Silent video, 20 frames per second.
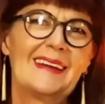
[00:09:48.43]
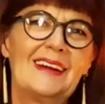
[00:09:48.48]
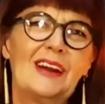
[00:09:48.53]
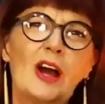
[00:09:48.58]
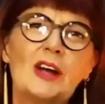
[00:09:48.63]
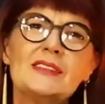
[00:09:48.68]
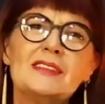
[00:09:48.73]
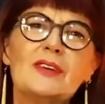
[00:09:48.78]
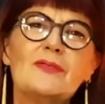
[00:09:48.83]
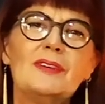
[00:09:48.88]

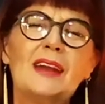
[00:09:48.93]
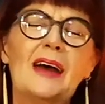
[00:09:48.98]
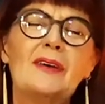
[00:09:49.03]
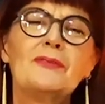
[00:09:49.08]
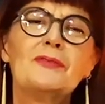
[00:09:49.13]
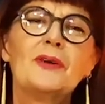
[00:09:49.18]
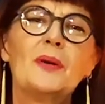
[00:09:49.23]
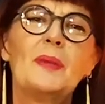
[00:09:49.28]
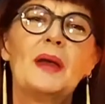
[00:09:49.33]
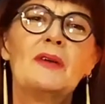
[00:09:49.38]
Lots of
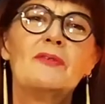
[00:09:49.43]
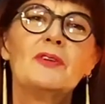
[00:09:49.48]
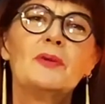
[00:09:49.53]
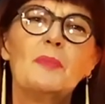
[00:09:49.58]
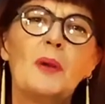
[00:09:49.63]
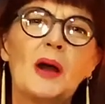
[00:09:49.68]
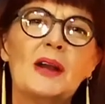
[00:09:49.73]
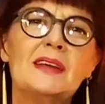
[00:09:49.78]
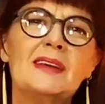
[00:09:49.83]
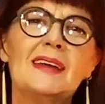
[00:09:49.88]
love from
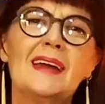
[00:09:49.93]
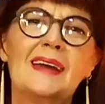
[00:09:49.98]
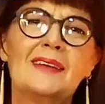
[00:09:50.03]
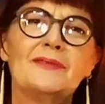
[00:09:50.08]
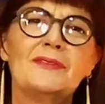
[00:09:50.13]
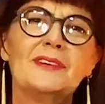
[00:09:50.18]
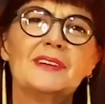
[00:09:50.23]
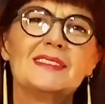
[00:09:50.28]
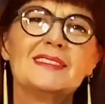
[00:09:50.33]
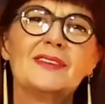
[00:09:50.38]
everybody
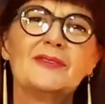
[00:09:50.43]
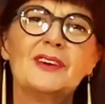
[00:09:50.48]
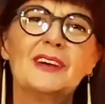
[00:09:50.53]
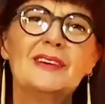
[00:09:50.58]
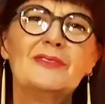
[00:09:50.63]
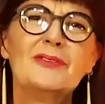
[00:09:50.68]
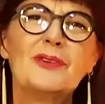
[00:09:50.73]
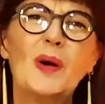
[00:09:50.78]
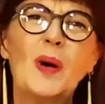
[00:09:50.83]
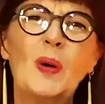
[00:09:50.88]
at Fields of
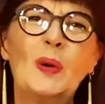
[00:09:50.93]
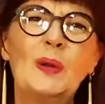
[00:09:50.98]
Green for